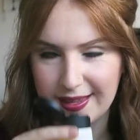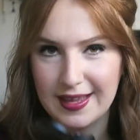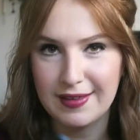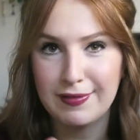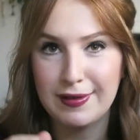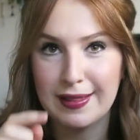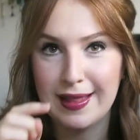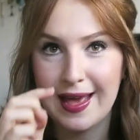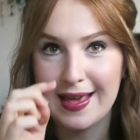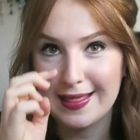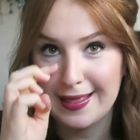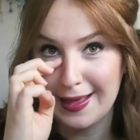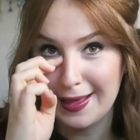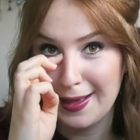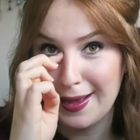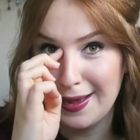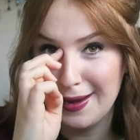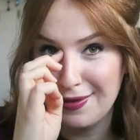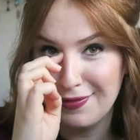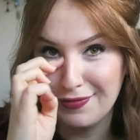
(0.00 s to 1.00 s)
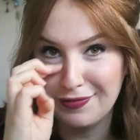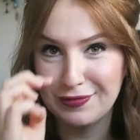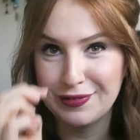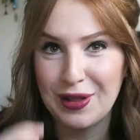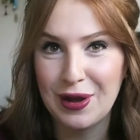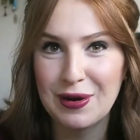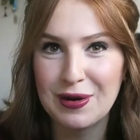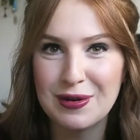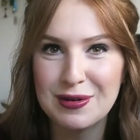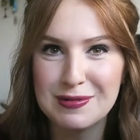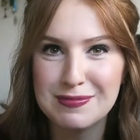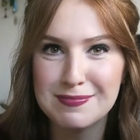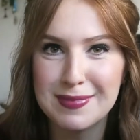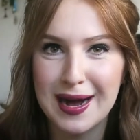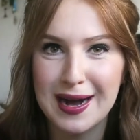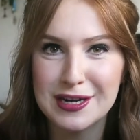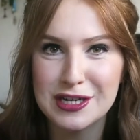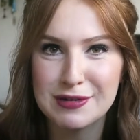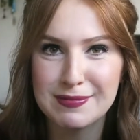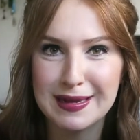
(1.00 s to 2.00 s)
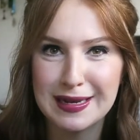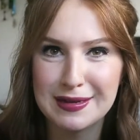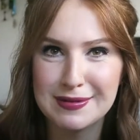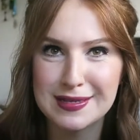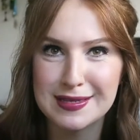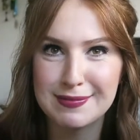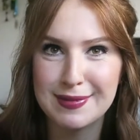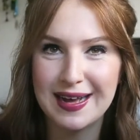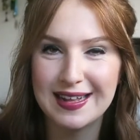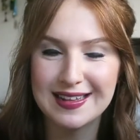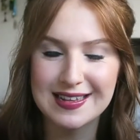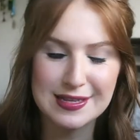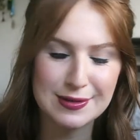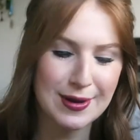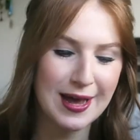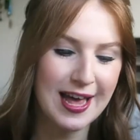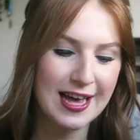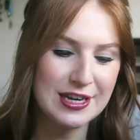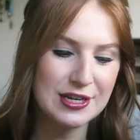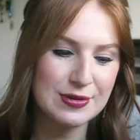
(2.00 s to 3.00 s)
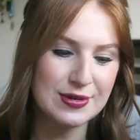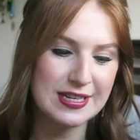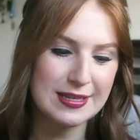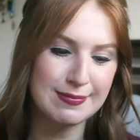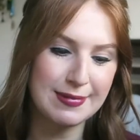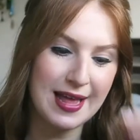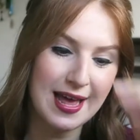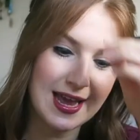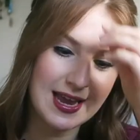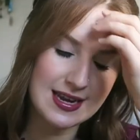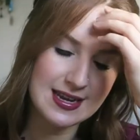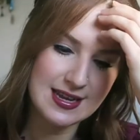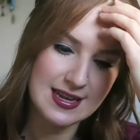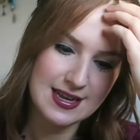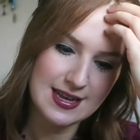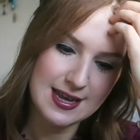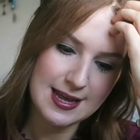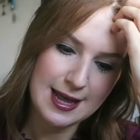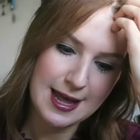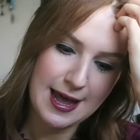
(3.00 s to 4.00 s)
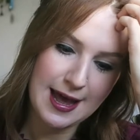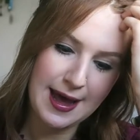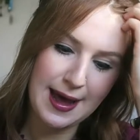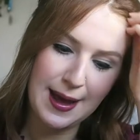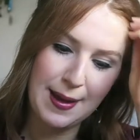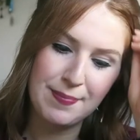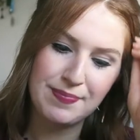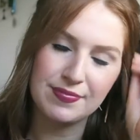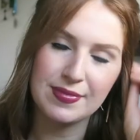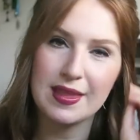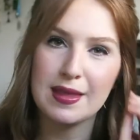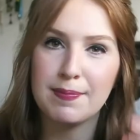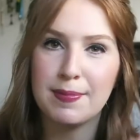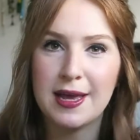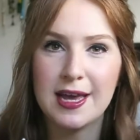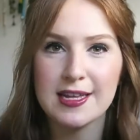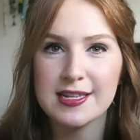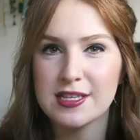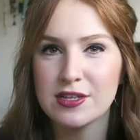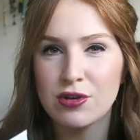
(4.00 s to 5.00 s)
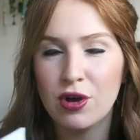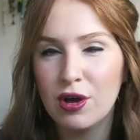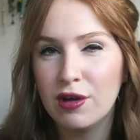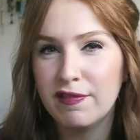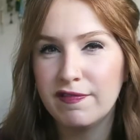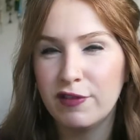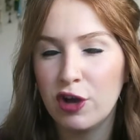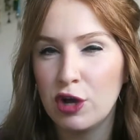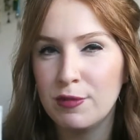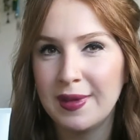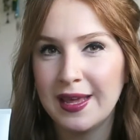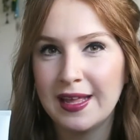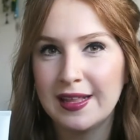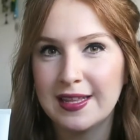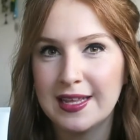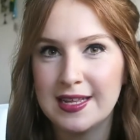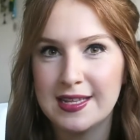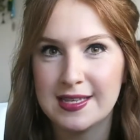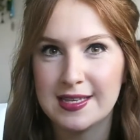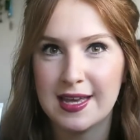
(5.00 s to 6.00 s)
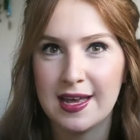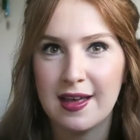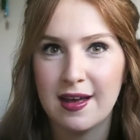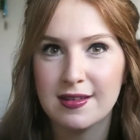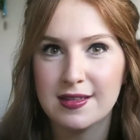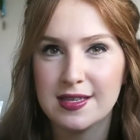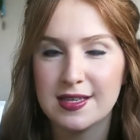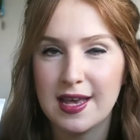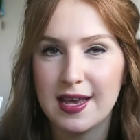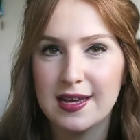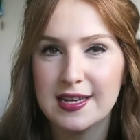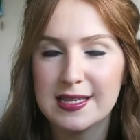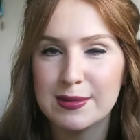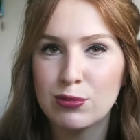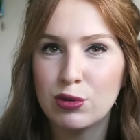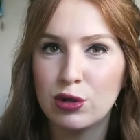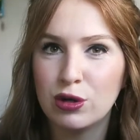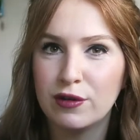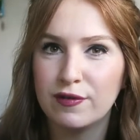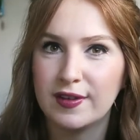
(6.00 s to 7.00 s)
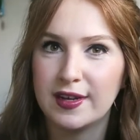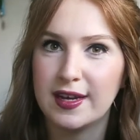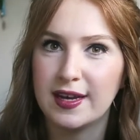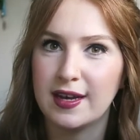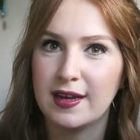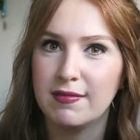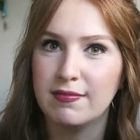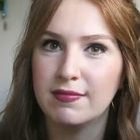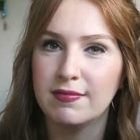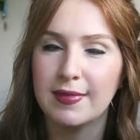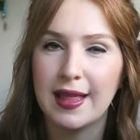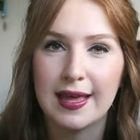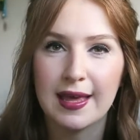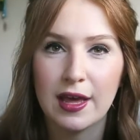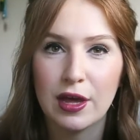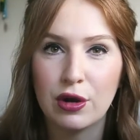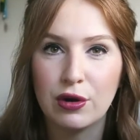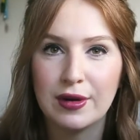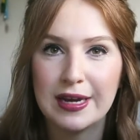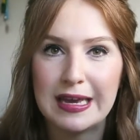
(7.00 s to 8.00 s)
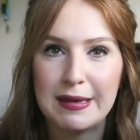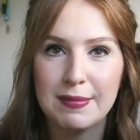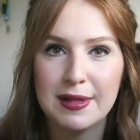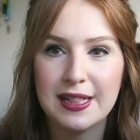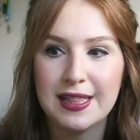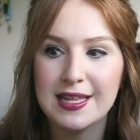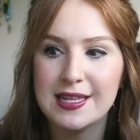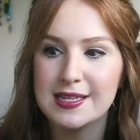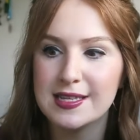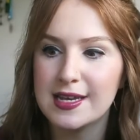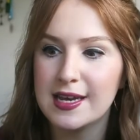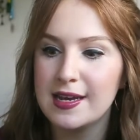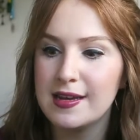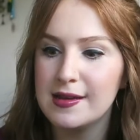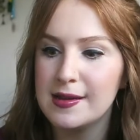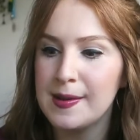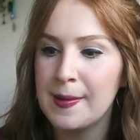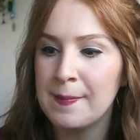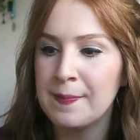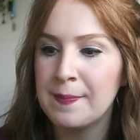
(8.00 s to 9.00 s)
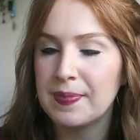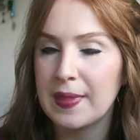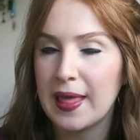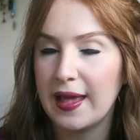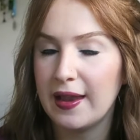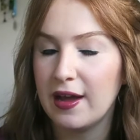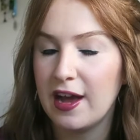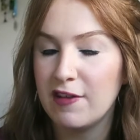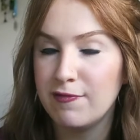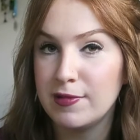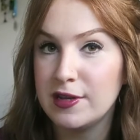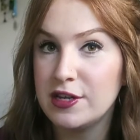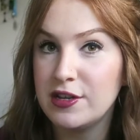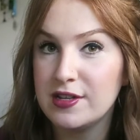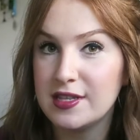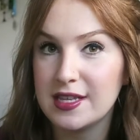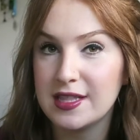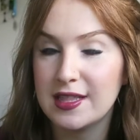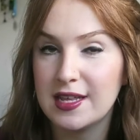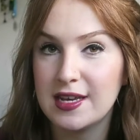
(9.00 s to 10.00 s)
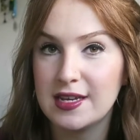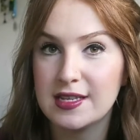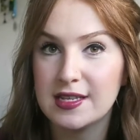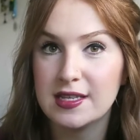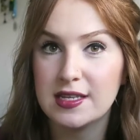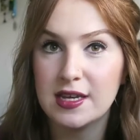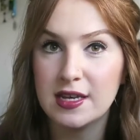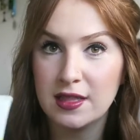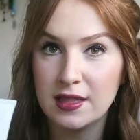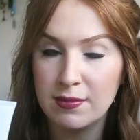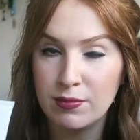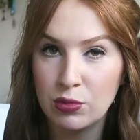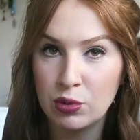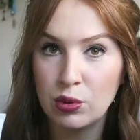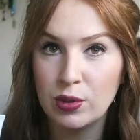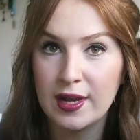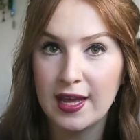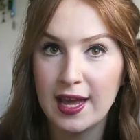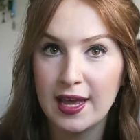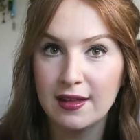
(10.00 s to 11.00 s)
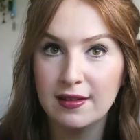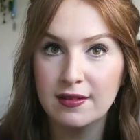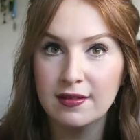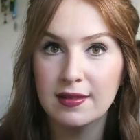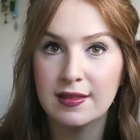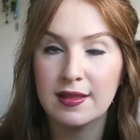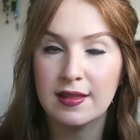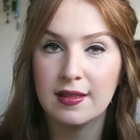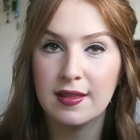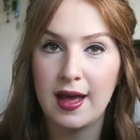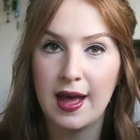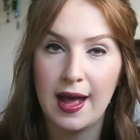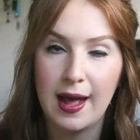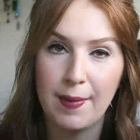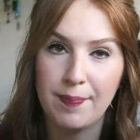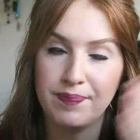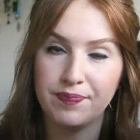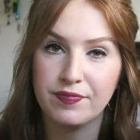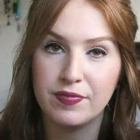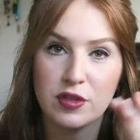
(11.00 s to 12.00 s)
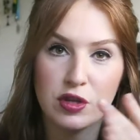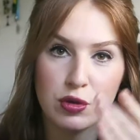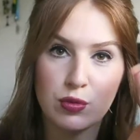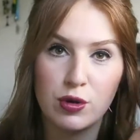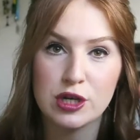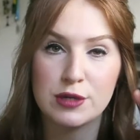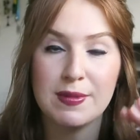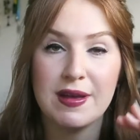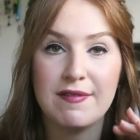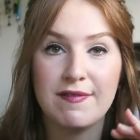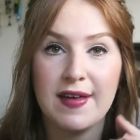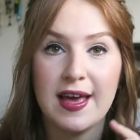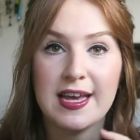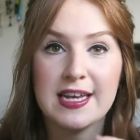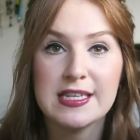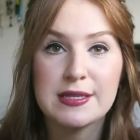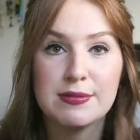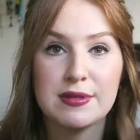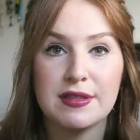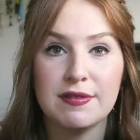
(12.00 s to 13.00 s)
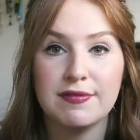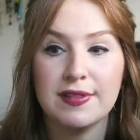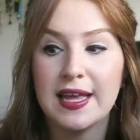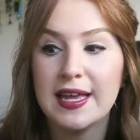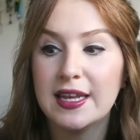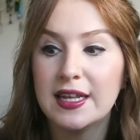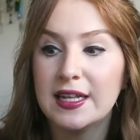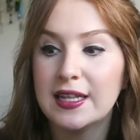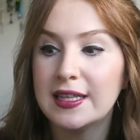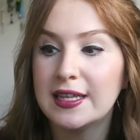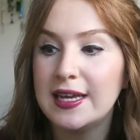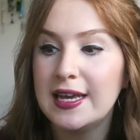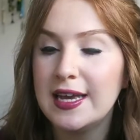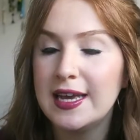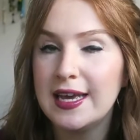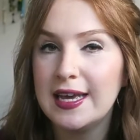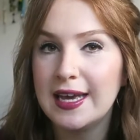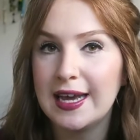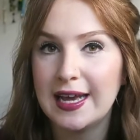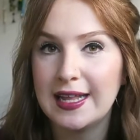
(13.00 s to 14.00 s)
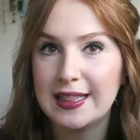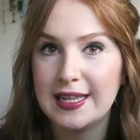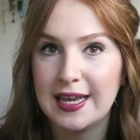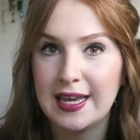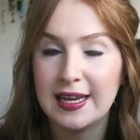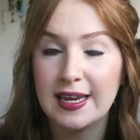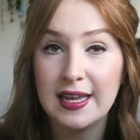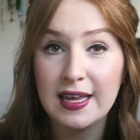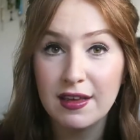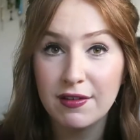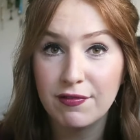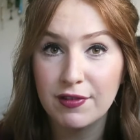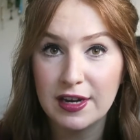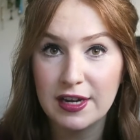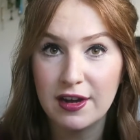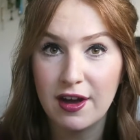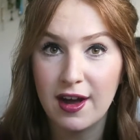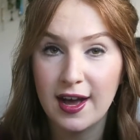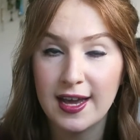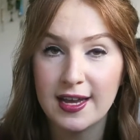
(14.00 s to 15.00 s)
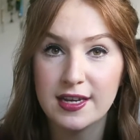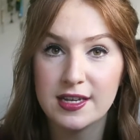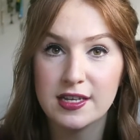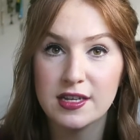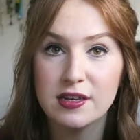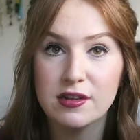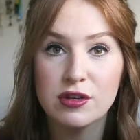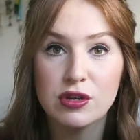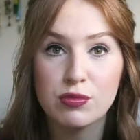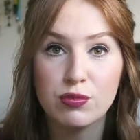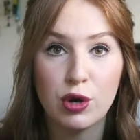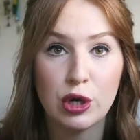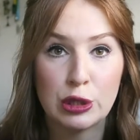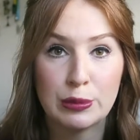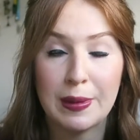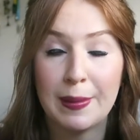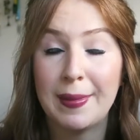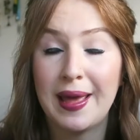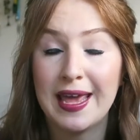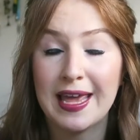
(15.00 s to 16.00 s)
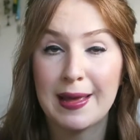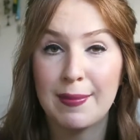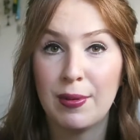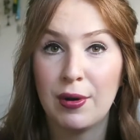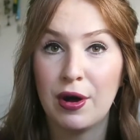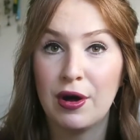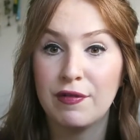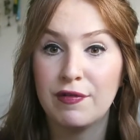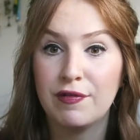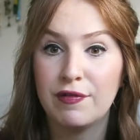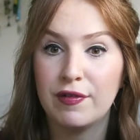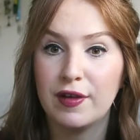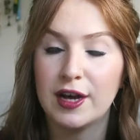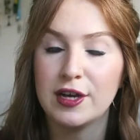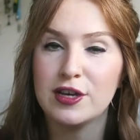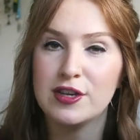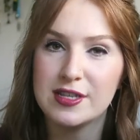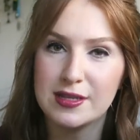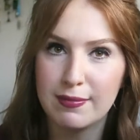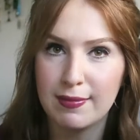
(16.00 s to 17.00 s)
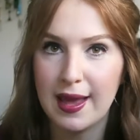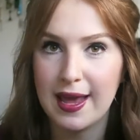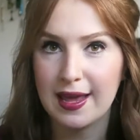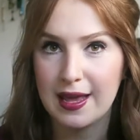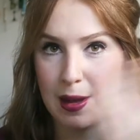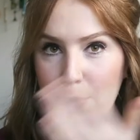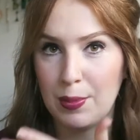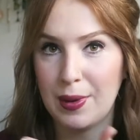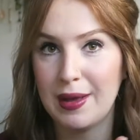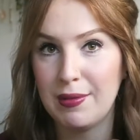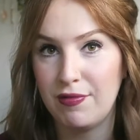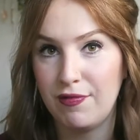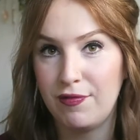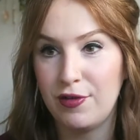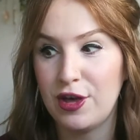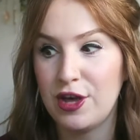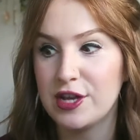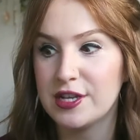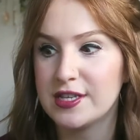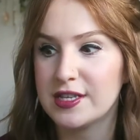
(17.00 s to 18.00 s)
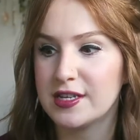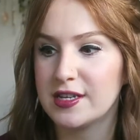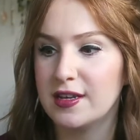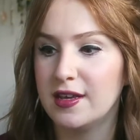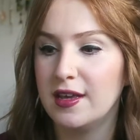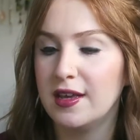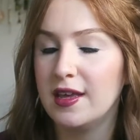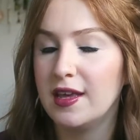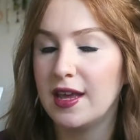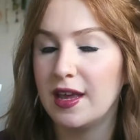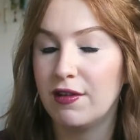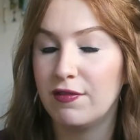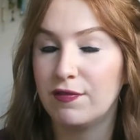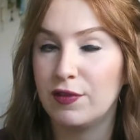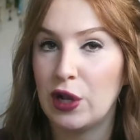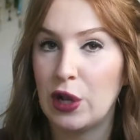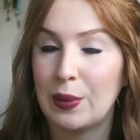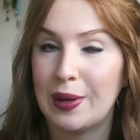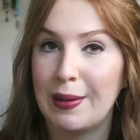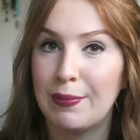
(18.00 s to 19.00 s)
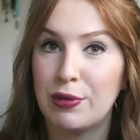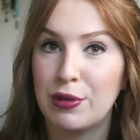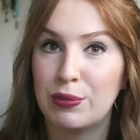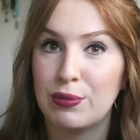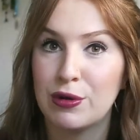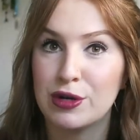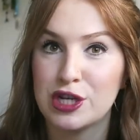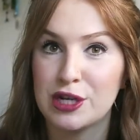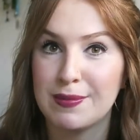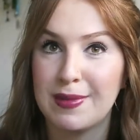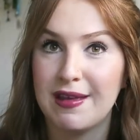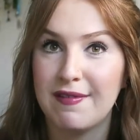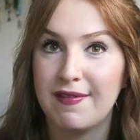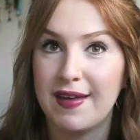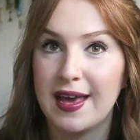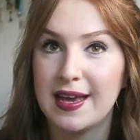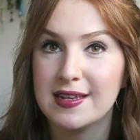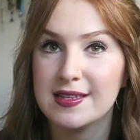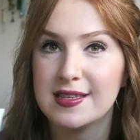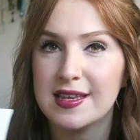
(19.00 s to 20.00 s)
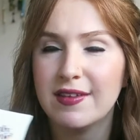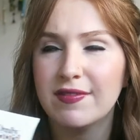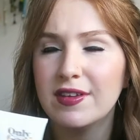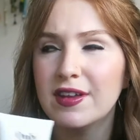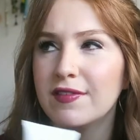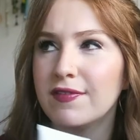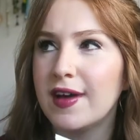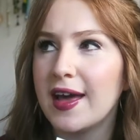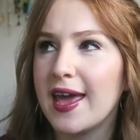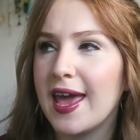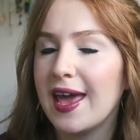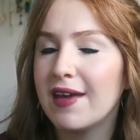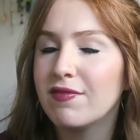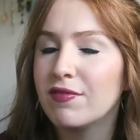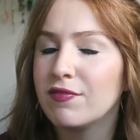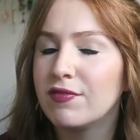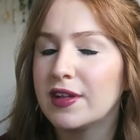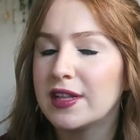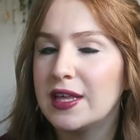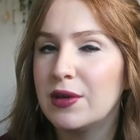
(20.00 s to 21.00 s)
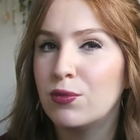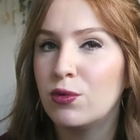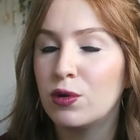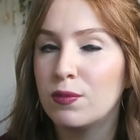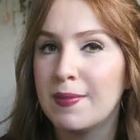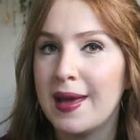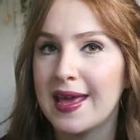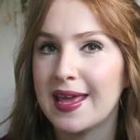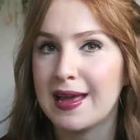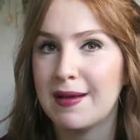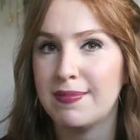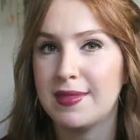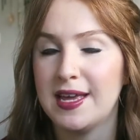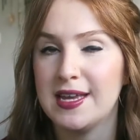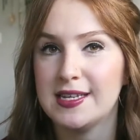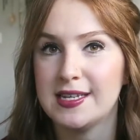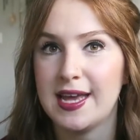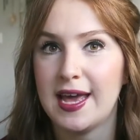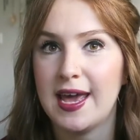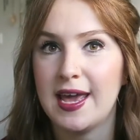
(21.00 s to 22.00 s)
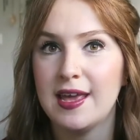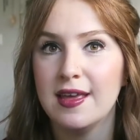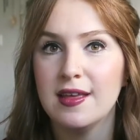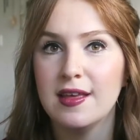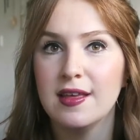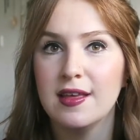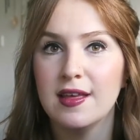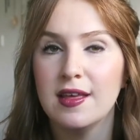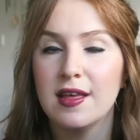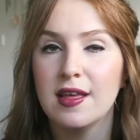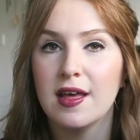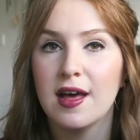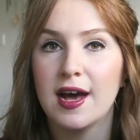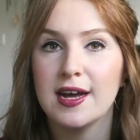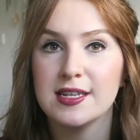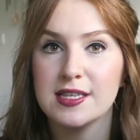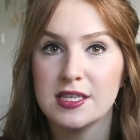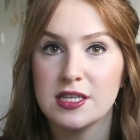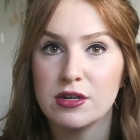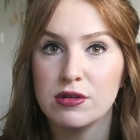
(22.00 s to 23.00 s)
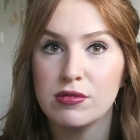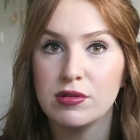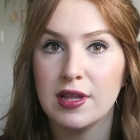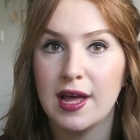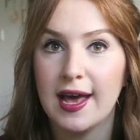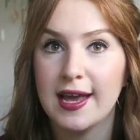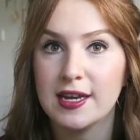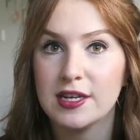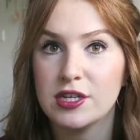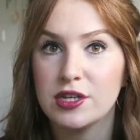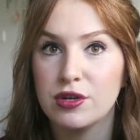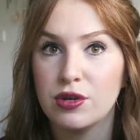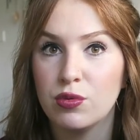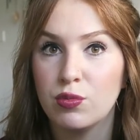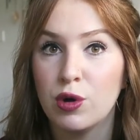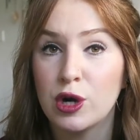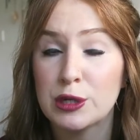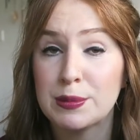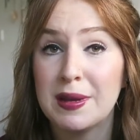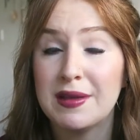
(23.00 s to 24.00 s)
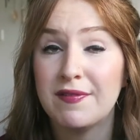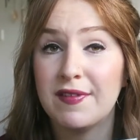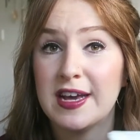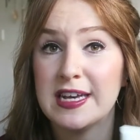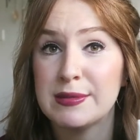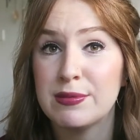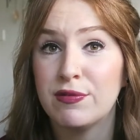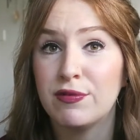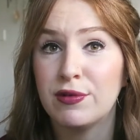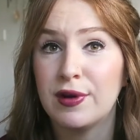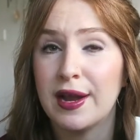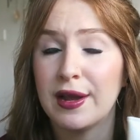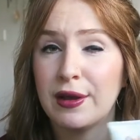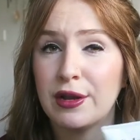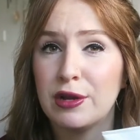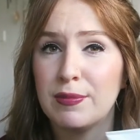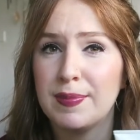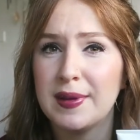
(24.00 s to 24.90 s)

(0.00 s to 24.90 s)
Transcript: If you like that kind of floral marshmallow smell, it's quite hard to explain. But it's not a foaming cleanser. I'd say it's more of a like a cream cleanser. And I've been using this in the morning to wash my face with a flannel, and then every night to wash my makeup off. I use a makeup wipe first and follow up with washing my face. Even if I haven't really worn makeup that day, I still like to wash my face before I go to